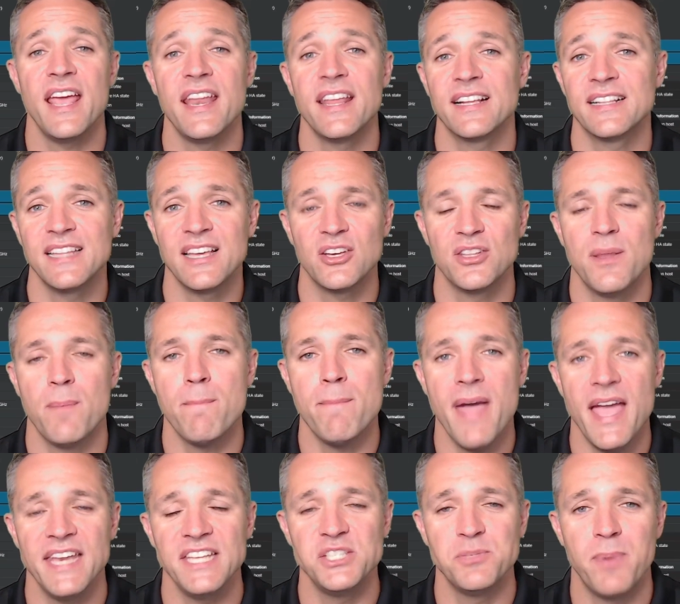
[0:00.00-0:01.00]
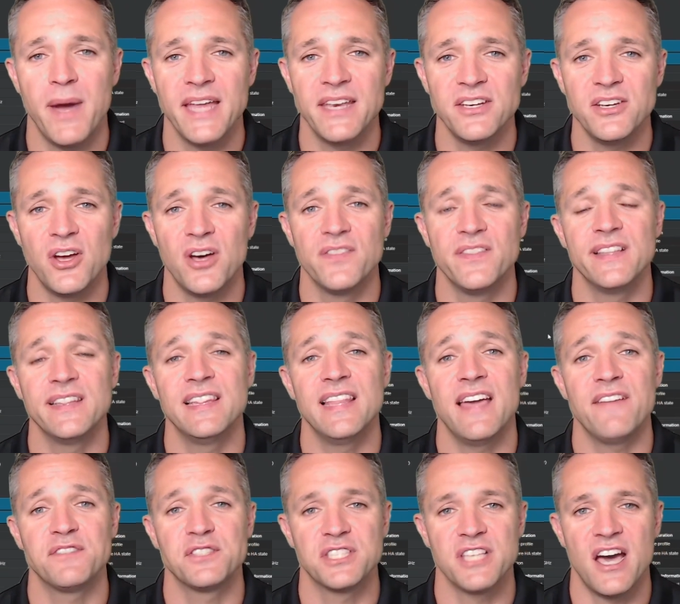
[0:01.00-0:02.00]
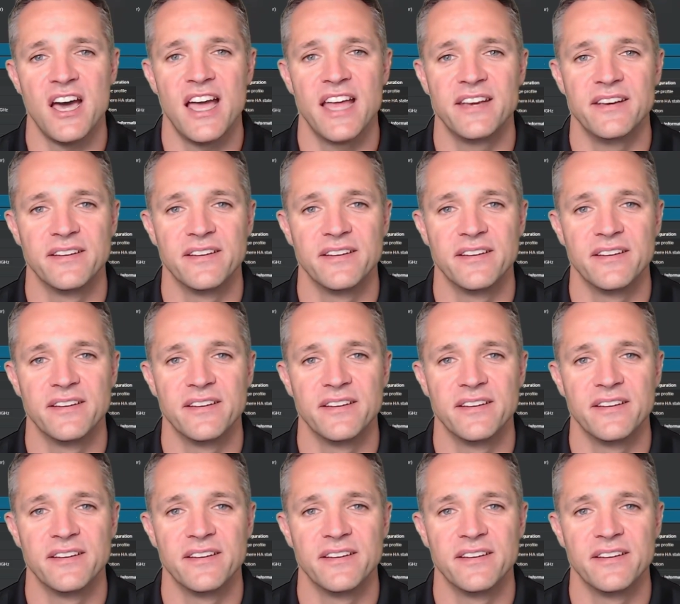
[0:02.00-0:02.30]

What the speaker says: and click on the Manage button on the left side.